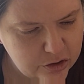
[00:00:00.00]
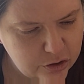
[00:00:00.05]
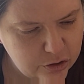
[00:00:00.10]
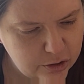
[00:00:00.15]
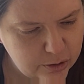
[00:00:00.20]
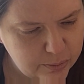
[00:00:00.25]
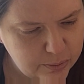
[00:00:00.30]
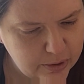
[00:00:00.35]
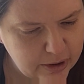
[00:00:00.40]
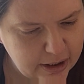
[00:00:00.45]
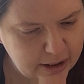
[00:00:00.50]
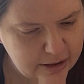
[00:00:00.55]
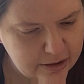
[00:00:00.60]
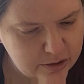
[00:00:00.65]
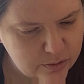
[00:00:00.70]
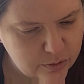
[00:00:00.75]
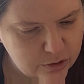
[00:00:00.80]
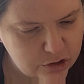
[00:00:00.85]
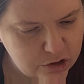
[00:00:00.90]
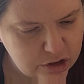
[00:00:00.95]
to the
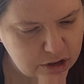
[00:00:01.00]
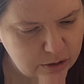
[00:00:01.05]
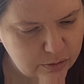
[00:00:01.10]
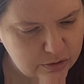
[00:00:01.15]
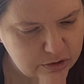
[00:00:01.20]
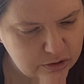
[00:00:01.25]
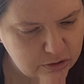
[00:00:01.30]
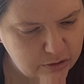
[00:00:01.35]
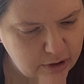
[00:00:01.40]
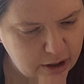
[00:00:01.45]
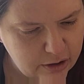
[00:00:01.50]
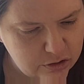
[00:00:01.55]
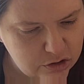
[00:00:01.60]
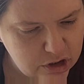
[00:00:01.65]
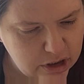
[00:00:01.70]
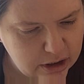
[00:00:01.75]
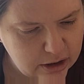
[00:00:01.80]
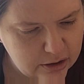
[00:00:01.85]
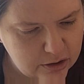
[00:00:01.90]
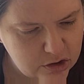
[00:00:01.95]
place where she was
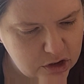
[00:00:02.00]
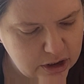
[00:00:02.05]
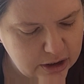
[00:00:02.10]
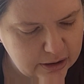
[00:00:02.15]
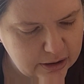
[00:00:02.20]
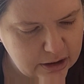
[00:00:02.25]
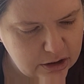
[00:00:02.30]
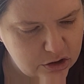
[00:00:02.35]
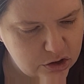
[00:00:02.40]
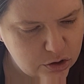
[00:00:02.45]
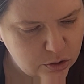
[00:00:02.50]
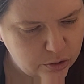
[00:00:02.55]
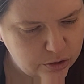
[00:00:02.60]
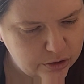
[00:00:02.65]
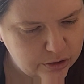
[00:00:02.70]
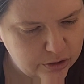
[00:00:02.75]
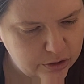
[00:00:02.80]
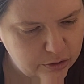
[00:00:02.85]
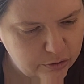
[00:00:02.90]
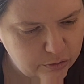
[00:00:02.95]
crouching, gently
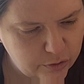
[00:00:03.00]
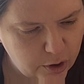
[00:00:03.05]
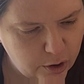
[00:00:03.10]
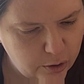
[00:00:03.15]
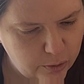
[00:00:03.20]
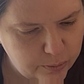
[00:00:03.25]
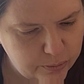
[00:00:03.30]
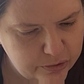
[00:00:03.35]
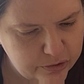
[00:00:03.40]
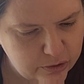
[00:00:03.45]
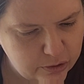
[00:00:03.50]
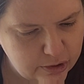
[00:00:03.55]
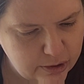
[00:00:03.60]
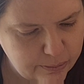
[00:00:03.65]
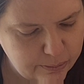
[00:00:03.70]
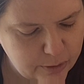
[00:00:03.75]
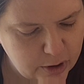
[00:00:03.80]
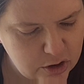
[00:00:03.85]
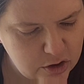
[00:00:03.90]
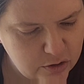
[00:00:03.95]
shortened the rope so
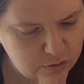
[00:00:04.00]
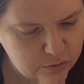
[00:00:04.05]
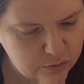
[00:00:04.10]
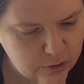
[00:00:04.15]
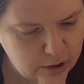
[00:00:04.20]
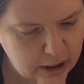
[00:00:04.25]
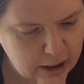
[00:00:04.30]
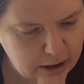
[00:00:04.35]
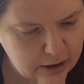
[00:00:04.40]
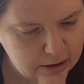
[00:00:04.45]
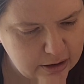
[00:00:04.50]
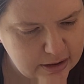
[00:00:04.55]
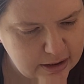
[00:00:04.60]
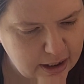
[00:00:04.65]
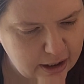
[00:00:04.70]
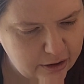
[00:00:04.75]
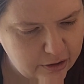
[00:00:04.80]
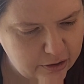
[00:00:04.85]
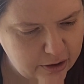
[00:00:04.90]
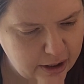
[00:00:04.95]
that Much Afraid could
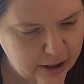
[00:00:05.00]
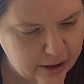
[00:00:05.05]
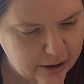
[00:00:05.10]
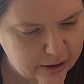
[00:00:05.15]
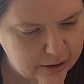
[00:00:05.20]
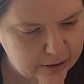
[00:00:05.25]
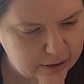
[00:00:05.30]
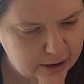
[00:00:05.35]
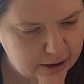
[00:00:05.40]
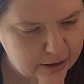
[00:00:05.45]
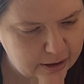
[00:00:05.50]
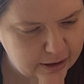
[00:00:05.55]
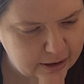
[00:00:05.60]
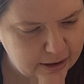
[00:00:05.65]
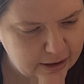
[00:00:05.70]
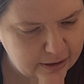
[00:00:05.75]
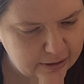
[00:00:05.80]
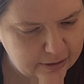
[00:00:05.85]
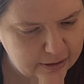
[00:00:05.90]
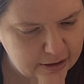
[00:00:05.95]
take her hand, and
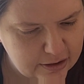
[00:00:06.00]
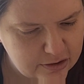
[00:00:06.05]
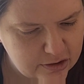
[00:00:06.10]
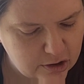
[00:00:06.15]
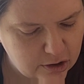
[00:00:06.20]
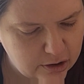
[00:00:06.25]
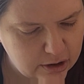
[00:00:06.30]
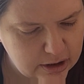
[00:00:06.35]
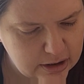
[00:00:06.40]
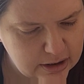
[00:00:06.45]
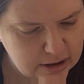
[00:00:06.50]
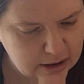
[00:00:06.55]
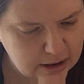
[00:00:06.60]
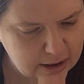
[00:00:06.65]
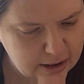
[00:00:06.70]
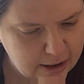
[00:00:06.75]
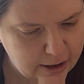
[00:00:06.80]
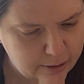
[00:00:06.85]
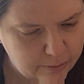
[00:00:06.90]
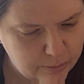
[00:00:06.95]
again they started to
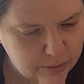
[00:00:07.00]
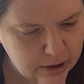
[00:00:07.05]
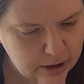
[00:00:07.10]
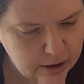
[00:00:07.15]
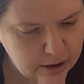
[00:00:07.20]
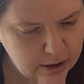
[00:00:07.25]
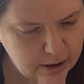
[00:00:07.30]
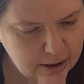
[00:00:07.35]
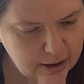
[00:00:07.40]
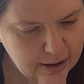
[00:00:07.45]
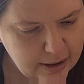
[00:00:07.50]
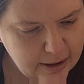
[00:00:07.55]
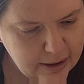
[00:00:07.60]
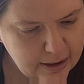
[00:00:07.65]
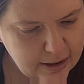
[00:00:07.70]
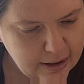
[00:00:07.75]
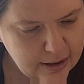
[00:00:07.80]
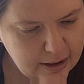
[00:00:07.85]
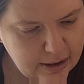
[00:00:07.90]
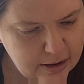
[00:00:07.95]
climb.
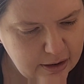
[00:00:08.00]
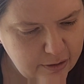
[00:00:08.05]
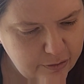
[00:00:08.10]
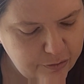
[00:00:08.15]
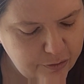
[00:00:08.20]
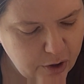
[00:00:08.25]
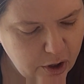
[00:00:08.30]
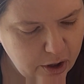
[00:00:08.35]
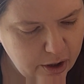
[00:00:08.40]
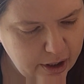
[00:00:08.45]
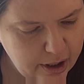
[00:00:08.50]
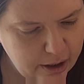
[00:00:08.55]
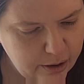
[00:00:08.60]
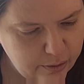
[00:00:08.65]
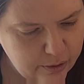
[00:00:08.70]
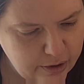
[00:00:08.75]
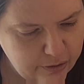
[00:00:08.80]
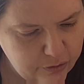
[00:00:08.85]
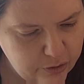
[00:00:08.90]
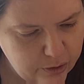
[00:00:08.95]
In the fall,
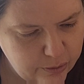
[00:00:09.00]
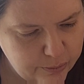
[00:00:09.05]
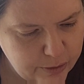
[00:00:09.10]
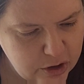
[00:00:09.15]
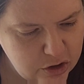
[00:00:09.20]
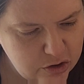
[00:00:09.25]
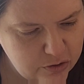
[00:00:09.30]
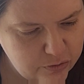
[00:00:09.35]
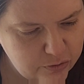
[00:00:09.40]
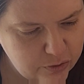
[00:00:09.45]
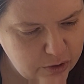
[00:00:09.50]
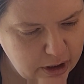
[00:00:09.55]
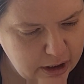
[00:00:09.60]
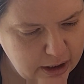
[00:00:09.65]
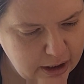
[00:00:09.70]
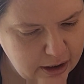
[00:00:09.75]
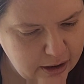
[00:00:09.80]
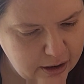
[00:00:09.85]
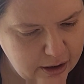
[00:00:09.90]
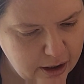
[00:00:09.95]
however, Much Afraid
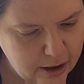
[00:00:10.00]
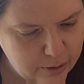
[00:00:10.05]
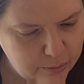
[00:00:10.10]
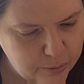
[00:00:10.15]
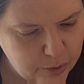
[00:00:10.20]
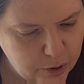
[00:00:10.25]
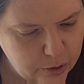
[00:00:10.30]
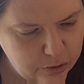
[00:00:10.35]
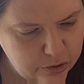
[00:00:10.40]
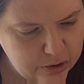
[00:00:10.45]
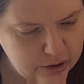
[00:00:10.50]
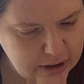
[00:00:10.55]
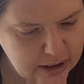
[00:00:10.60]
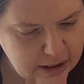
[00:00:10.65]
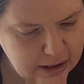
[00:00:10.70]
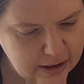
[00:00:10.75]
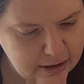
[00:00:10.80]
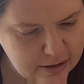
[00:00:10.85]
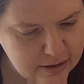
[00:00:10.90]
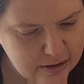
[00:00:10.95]
had cut both
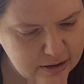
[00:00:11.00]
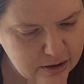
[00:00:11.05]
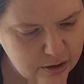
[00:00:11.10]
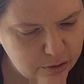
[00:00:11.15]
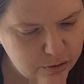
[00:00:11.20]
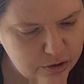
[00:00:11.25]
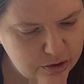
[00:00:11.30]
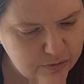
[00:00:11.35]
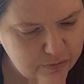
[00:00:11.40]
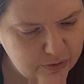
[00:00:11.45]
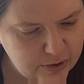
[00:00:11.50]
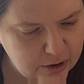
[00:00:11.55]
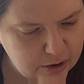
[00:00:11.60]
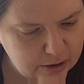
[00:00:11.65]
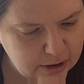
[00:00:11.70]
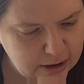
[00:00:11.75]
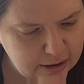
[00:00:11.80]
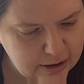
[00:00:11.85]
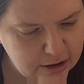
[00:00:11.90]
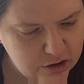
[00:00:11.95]
knees so
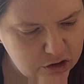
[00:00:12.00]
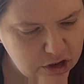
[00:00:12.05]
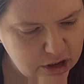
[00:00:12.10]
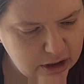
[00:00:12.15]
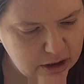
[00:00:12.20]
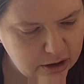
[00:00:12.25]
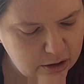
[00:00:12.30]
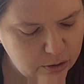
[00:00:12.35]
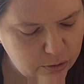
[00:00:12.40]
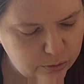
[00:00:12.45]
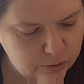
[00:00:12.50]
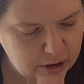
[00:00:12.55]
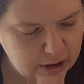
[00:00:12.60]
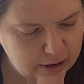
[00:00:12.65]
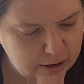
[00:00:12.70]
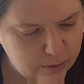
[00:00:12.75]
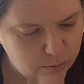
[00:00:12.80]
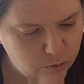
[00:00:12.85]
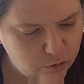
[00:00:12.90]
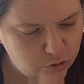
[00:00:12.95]
severely that she could only
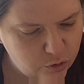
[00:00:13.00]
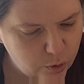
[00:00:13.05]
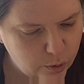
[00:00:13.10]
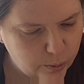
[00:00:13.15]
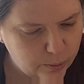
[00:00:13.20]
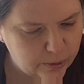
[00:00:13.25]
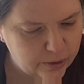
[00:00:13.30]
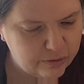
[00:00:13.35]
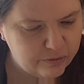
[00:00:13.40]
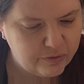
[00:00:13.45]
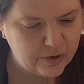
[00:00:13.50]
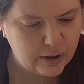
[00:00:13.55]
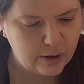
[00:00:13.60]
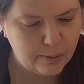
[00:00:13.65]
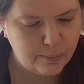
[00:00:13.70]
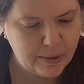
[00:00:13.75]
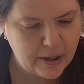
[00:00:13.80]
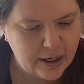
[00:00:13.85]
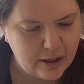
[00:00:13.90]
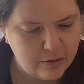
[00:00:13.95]
limp forward
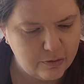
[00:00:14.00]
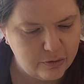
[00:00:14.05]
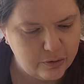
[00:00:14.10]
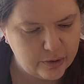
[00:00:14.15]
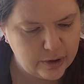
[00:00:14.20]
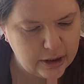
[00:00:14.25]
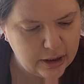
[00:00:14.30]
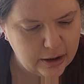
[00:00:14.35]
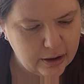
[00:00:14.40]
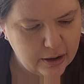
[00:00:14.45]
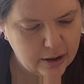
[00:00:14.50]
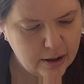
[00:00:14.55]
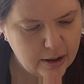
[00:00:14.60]
very painfully,